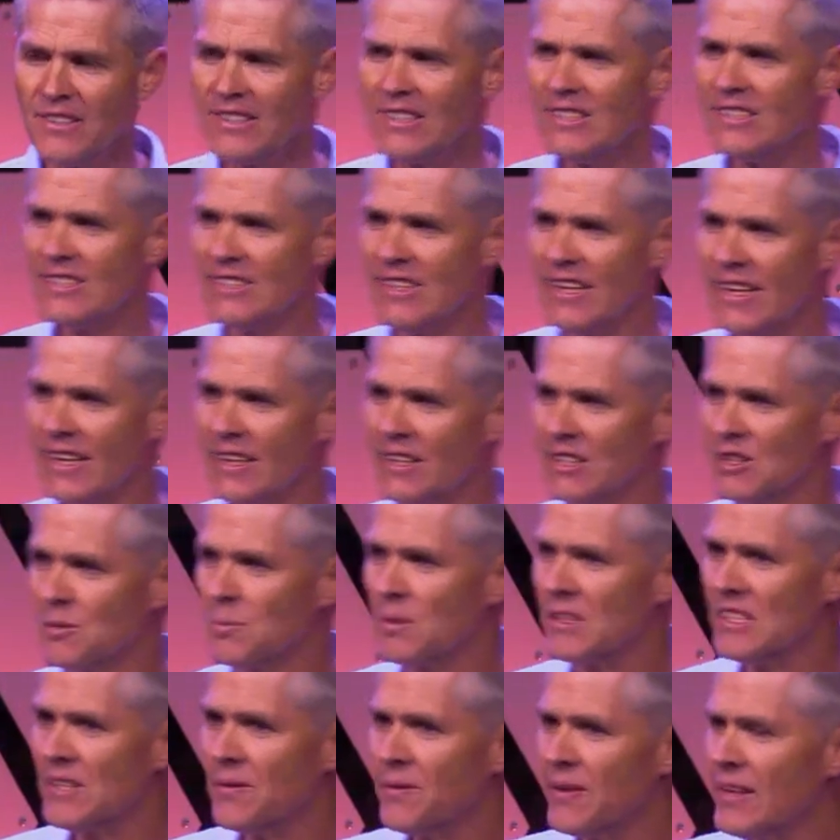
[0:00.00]
ever since then,
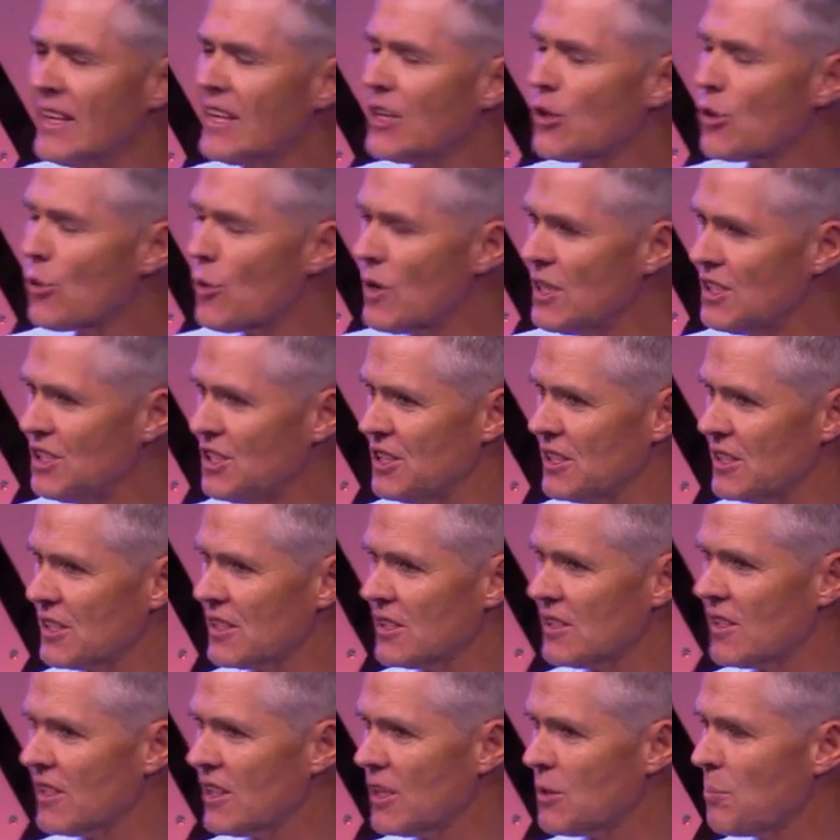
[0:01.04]
specifically
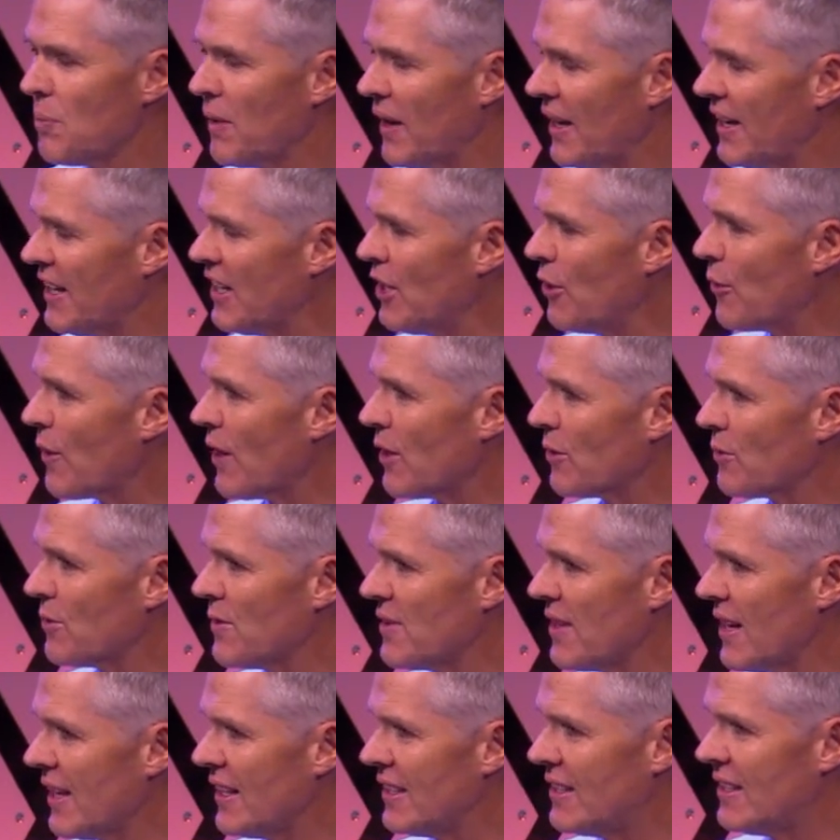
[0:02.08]
Christians started playing around
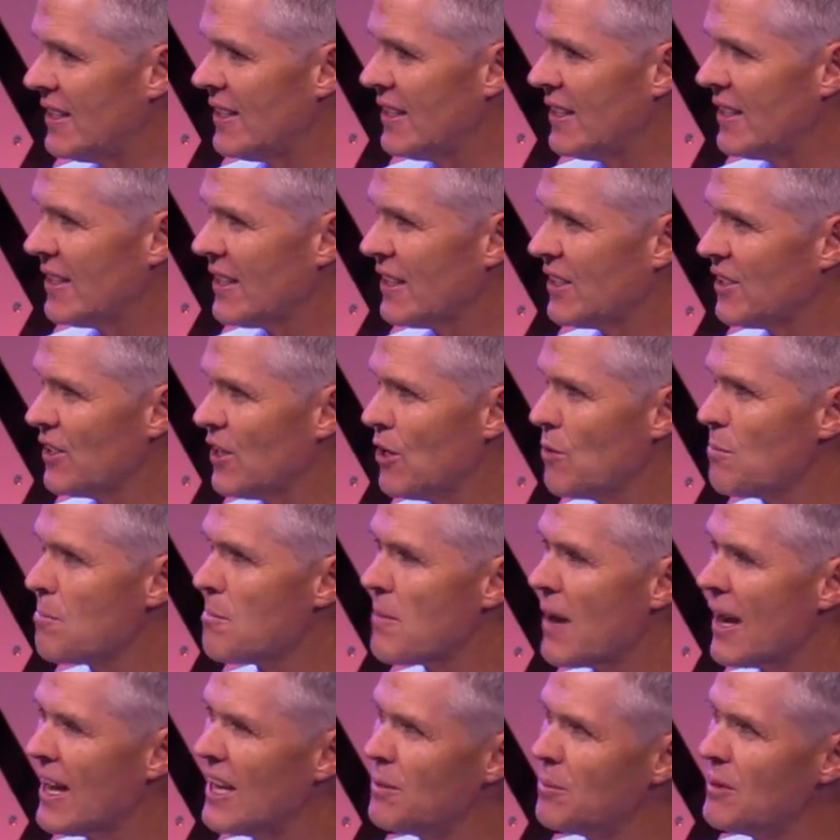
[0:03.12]
with the idea that, you know,
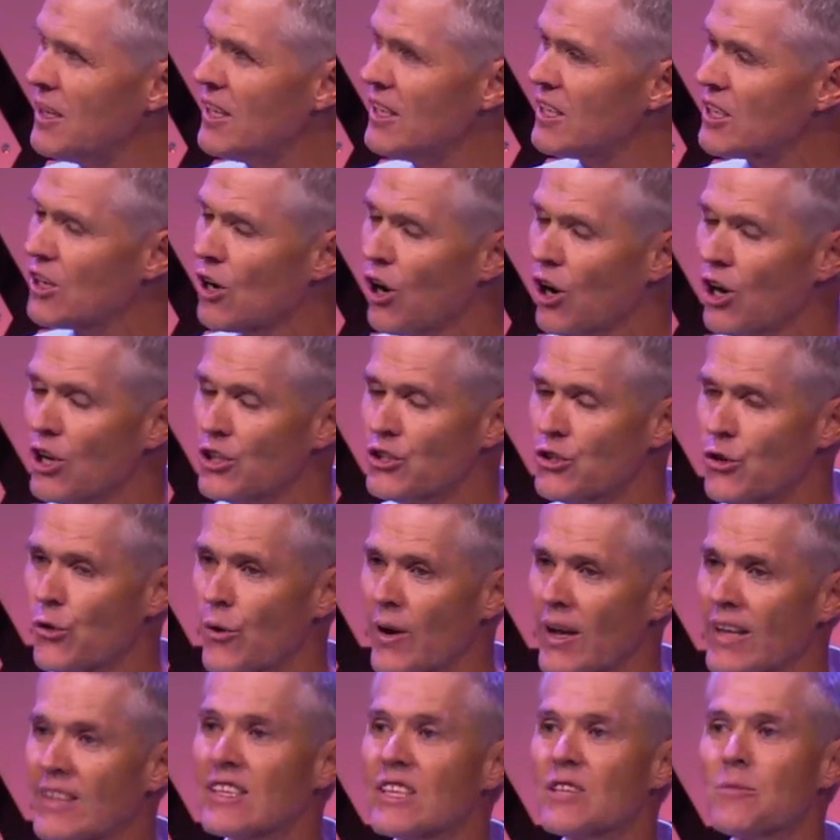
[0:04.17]
maybe God
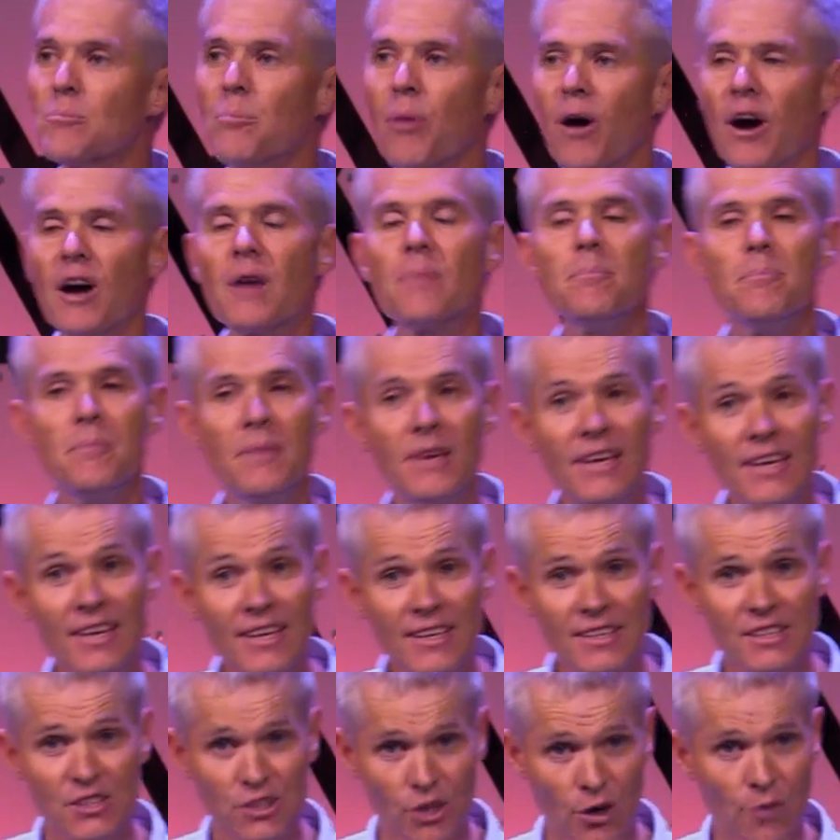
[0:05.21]
created by
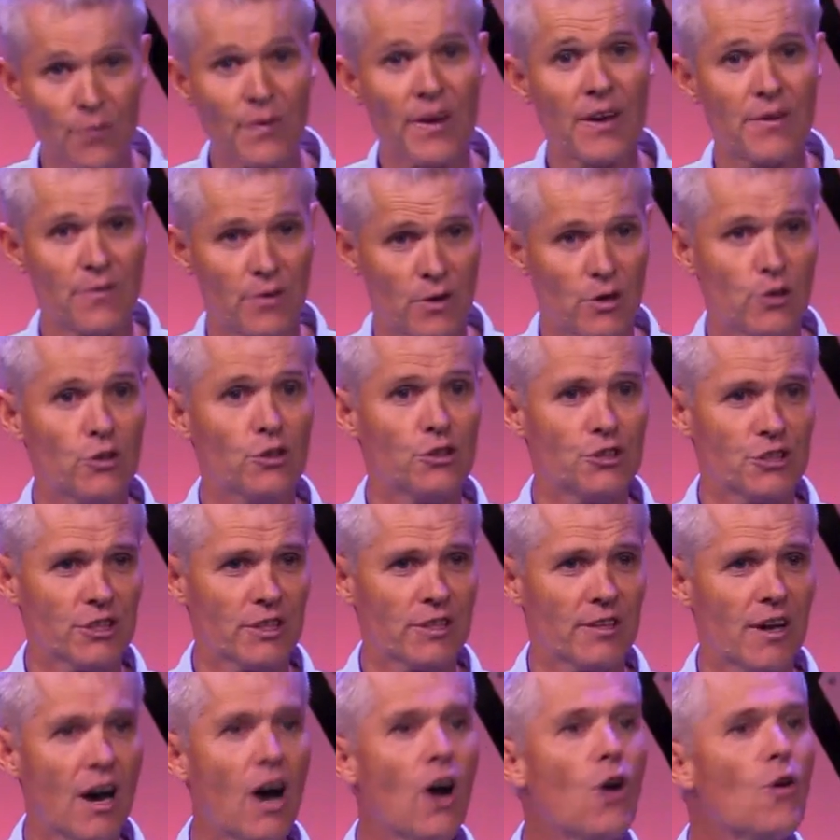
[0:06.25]
means of
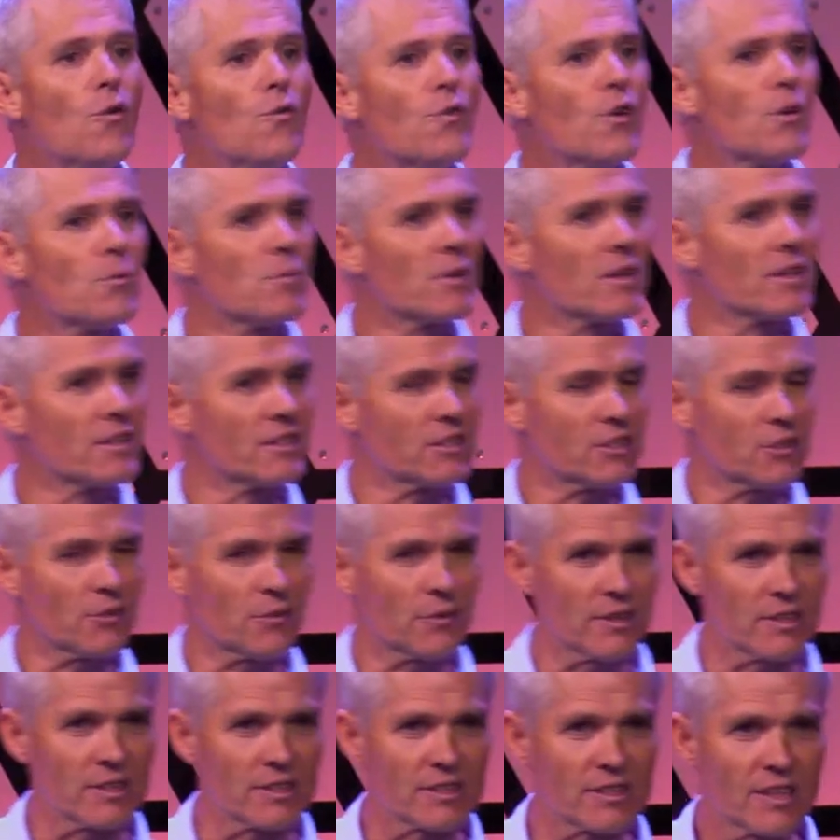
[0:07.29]
evolution over millions
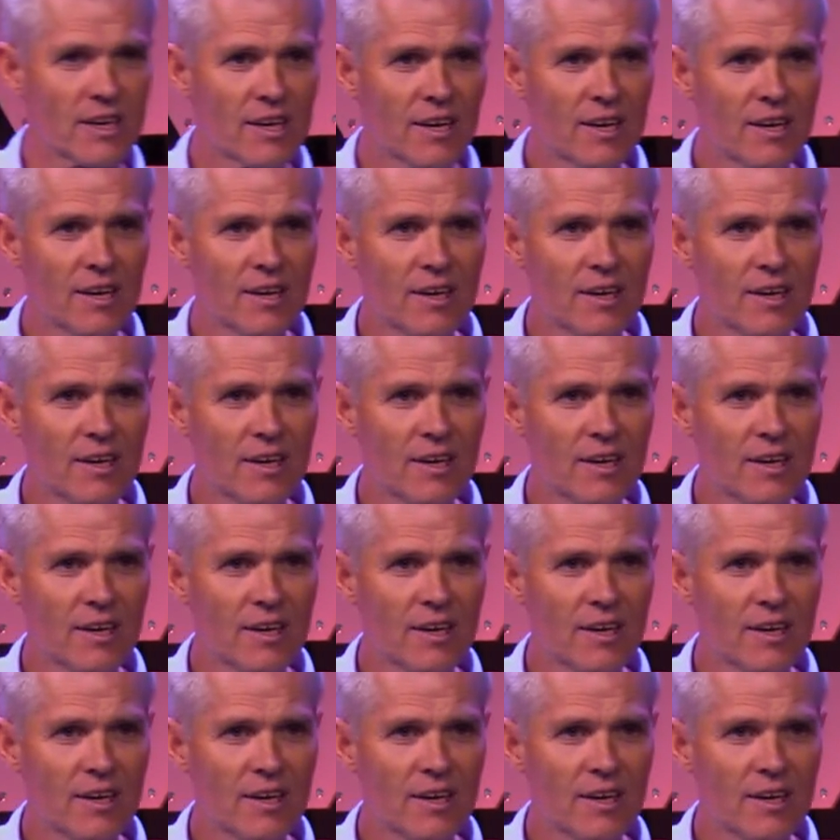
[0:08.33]
of years.